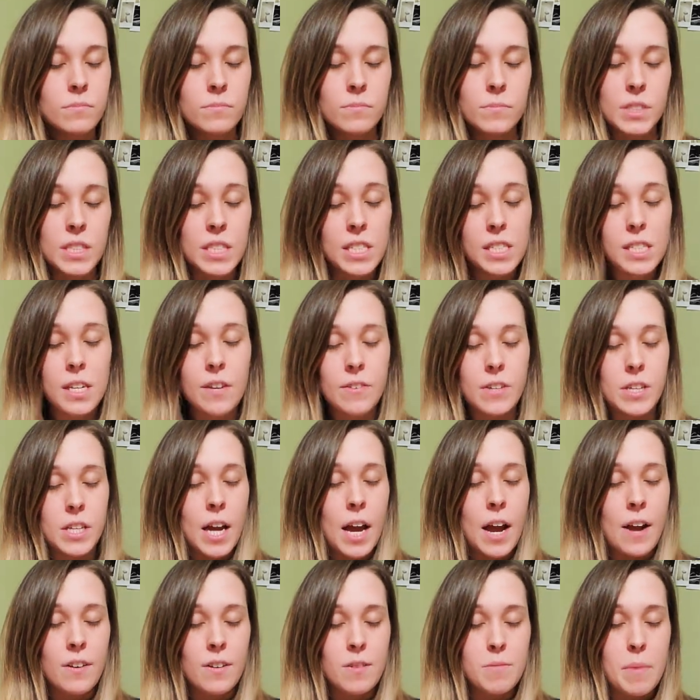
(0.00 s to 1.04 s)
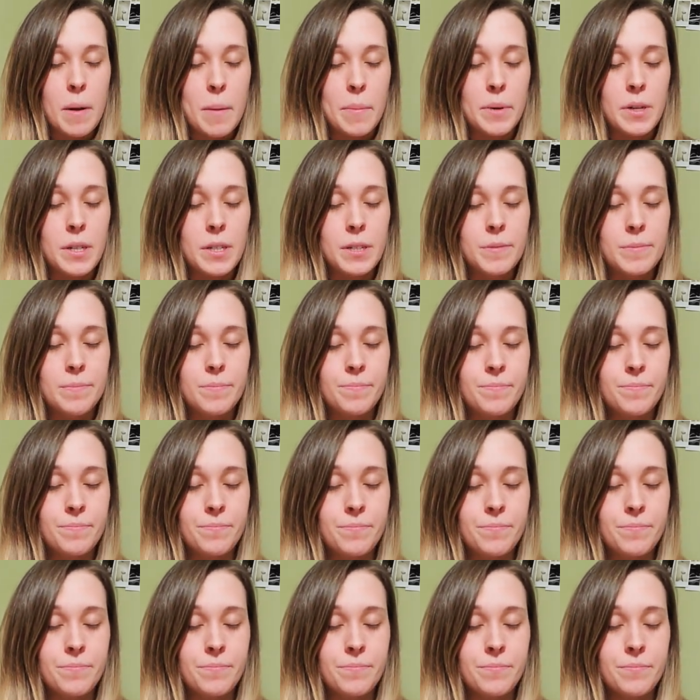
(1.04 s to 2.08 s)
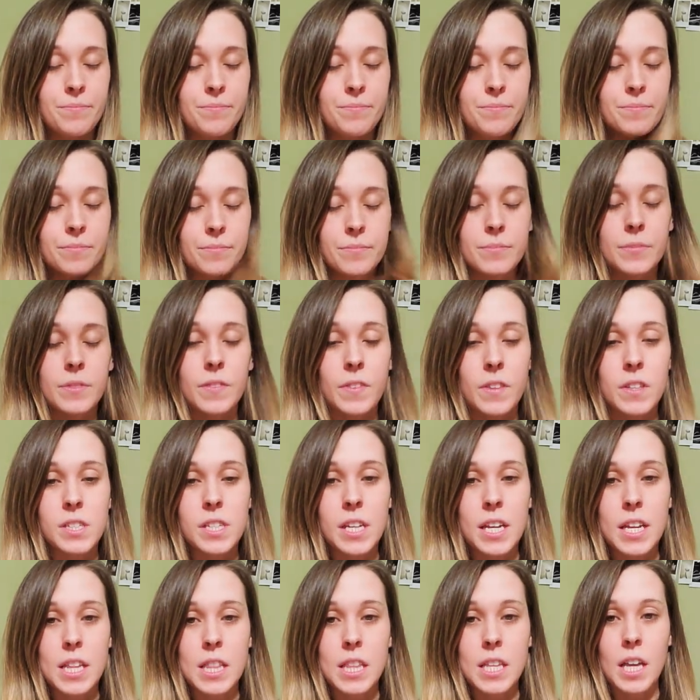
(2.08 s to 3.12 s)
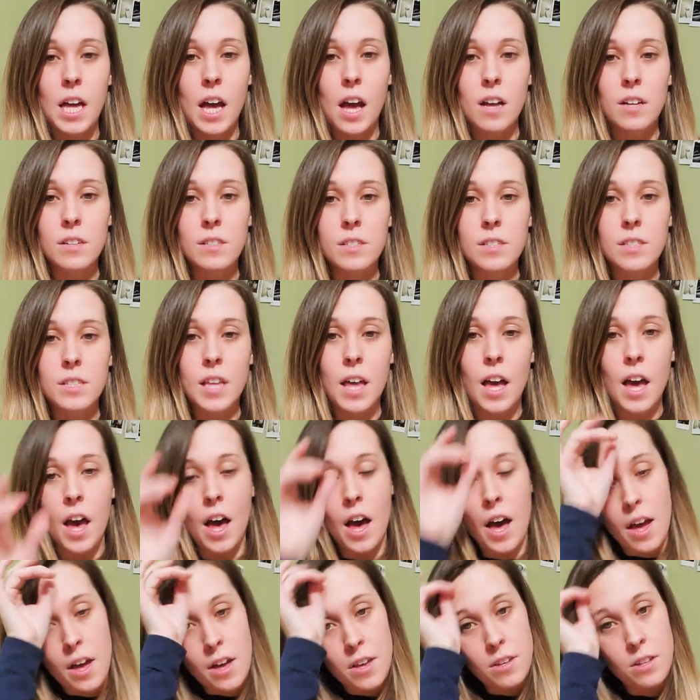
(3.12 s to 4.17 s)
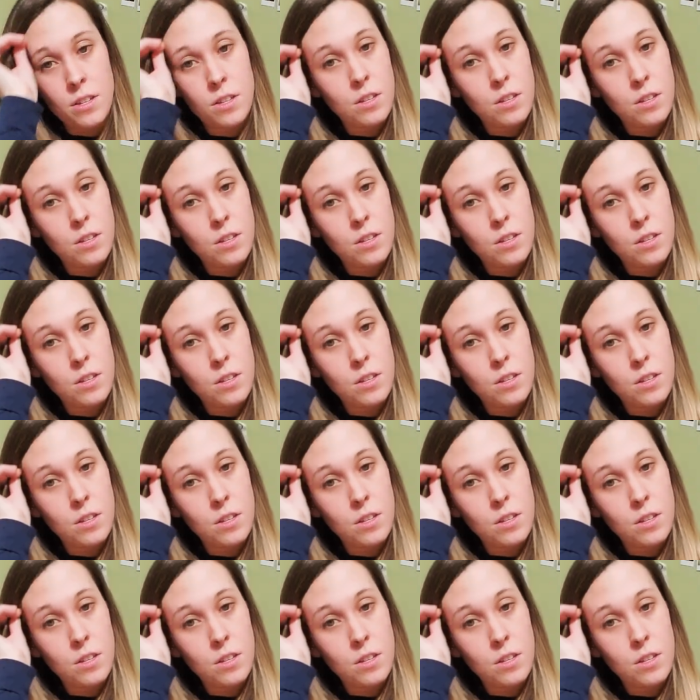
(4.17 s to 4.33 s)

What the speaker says: This is everything I remember. If there's anything else that